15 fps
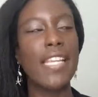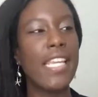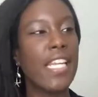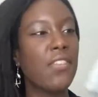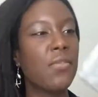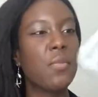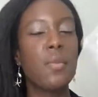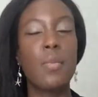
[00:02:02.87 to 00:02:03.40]
I
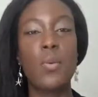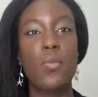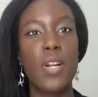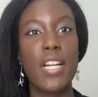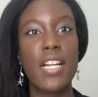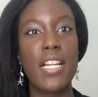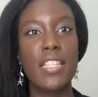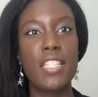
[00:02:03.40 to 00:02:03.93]
can't even remember
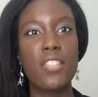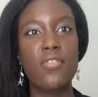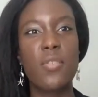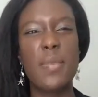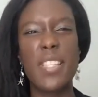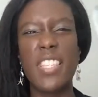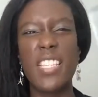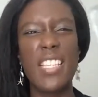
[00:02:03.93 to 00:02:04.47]
where I got this
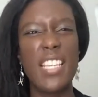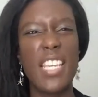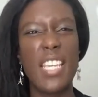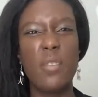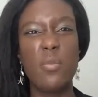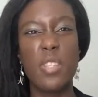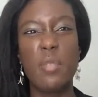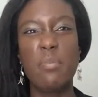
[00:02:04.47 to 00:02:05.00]
from. I think it
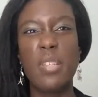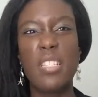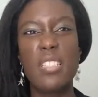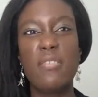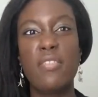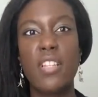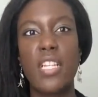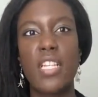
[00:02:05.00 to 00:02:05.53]
came with a
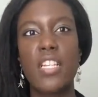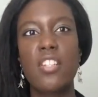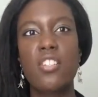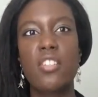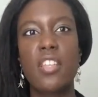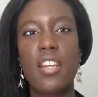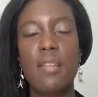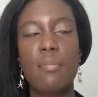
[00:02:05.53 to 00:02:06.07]
piece of
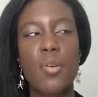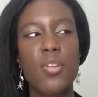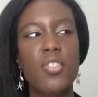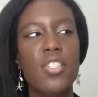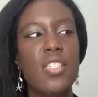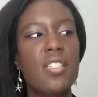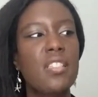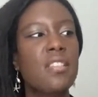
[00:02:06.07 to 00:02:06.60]
luggage that I
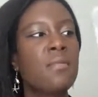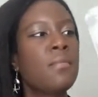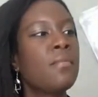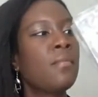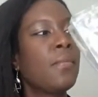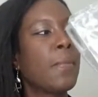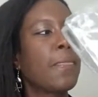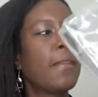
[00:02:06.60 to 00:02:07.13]
purchased,
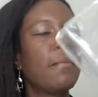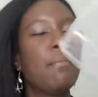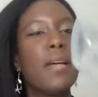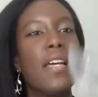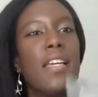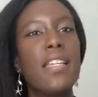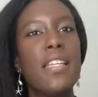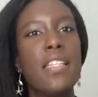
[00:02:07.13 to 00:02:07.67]

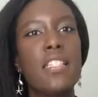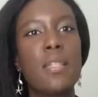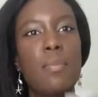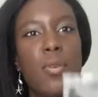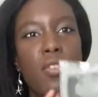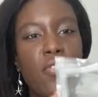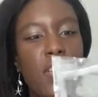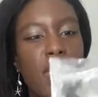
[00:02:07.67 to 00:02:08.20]
but it's a
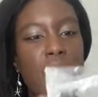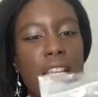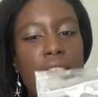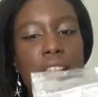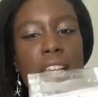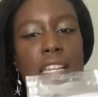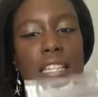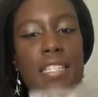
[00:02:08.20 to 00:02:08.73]
perfect
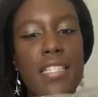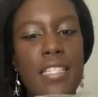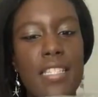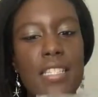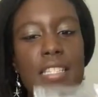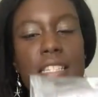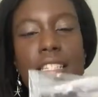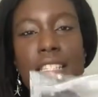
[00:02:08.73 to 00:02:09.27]
size.
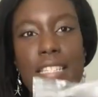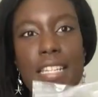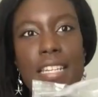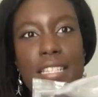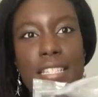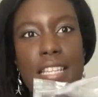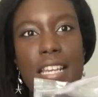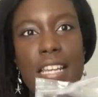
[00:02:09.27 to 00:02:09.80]
It's
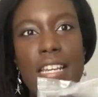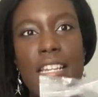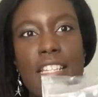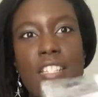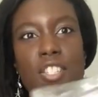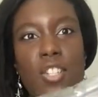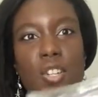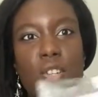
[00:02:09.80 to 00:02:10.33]
TSA
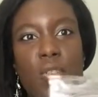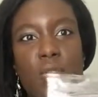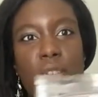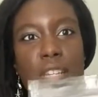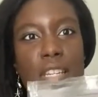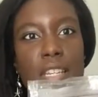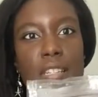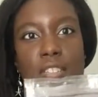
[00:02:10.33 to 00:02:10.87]
size, so
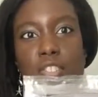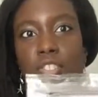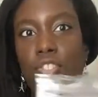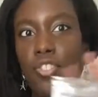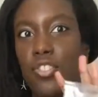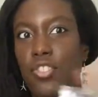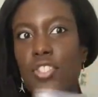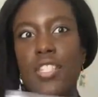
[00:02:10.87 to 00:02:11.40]
it
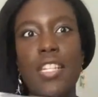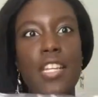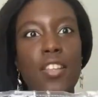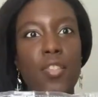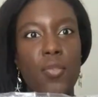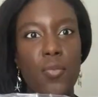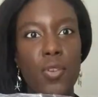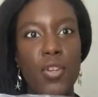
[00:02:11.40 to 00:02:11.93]
should
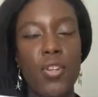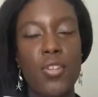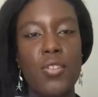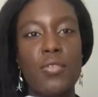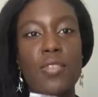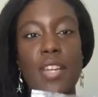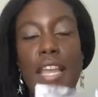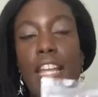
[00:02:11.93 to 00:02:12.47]
get
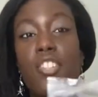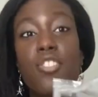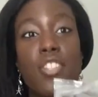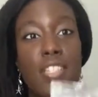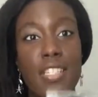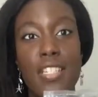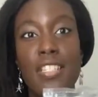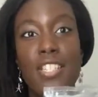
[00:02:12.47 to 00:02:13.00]
through. Actually,
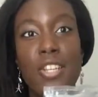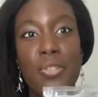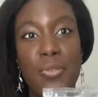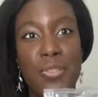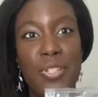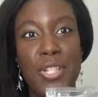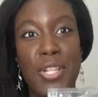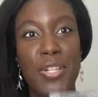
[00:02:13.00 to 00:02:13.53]
it does get
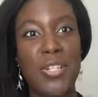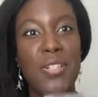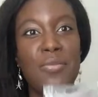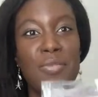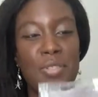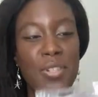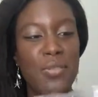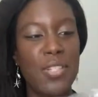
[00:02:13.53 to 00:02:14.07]
through security
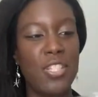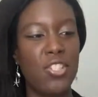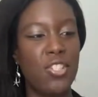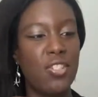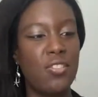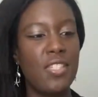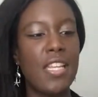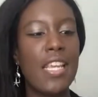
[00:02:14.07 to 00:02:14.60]
with no
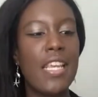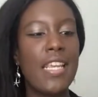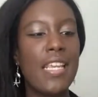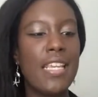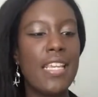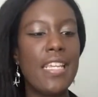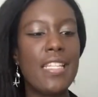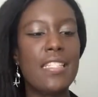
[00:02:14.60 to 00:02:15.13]
issues.
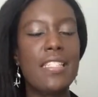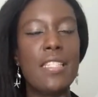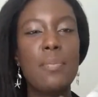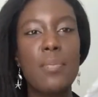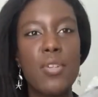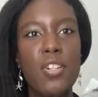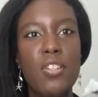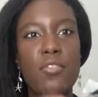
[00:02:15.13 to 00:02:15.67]
It's
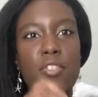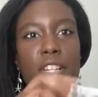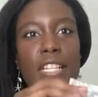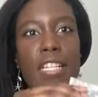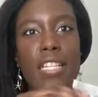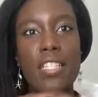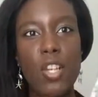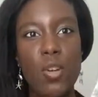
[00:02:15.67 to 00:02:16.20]
zippered for
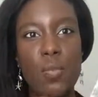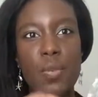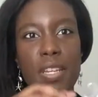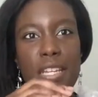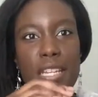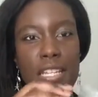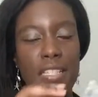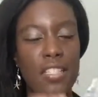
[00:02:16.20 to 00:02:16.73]
easy
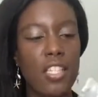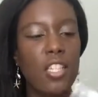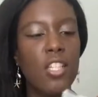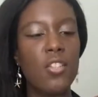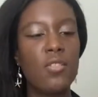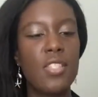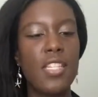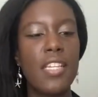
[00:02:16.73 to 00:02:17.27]
opening, easy
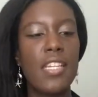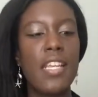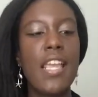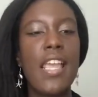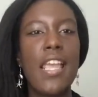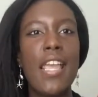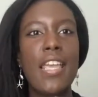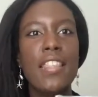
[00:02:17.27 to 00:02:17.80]
closing,
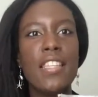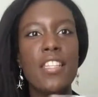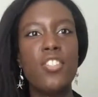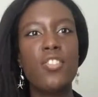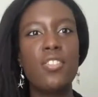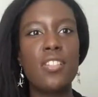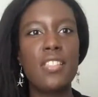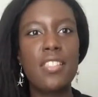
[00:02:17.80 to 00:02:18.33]
and then
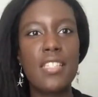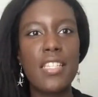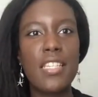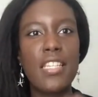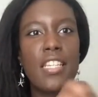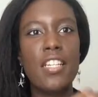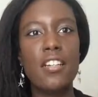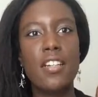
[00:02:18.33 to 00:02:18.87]
as you can
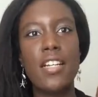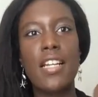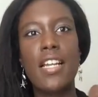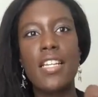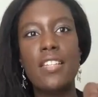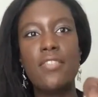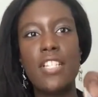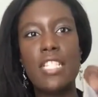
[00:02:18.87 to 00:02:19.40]
see here, it
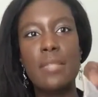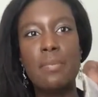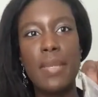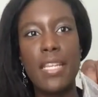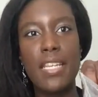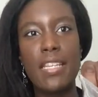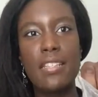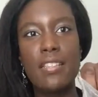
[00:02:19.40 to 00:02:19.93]
kind of
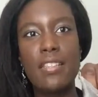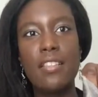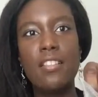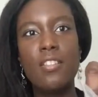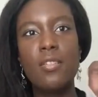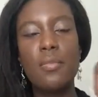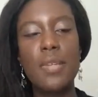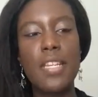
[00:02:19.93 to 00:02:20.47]
expands a
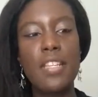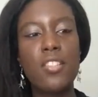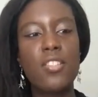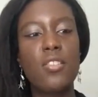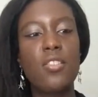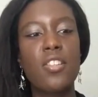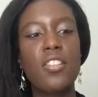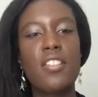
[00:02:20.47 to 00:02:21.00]
little bit,
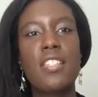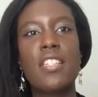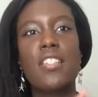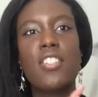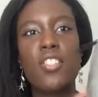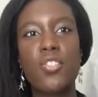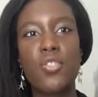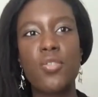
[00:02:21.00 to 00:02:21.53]
so there's
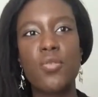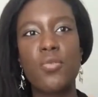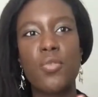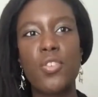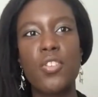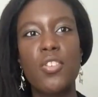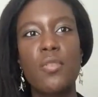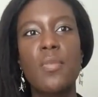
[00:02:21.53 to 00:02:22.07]
additional
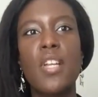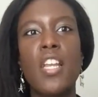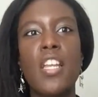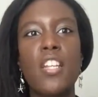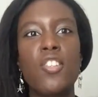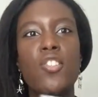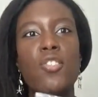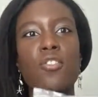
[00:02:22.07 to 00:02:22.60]
room
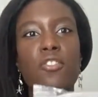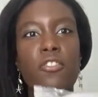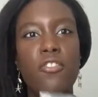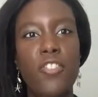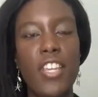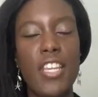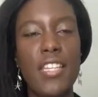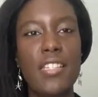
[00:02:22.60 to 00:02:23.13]
to
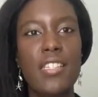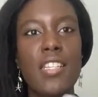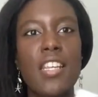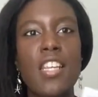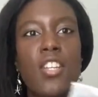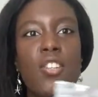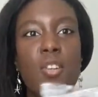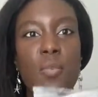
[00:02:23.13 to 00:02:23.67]
fit
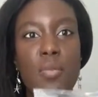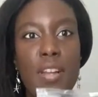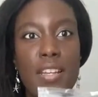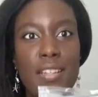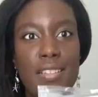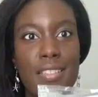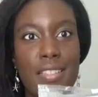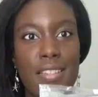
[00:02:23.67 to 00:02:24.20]
your
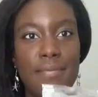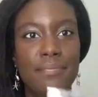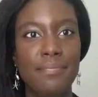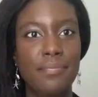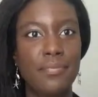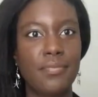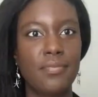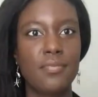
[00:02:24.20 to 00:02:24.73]
products
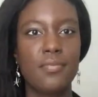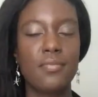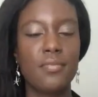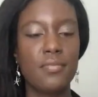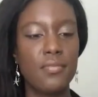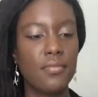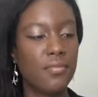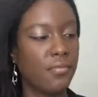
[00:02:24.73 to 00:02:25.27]

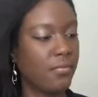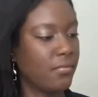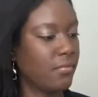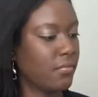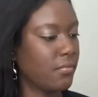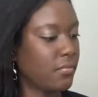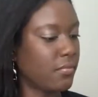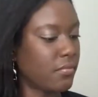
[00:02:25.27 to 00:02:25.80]

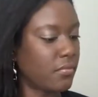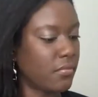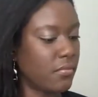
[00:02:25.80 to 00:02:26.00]
in.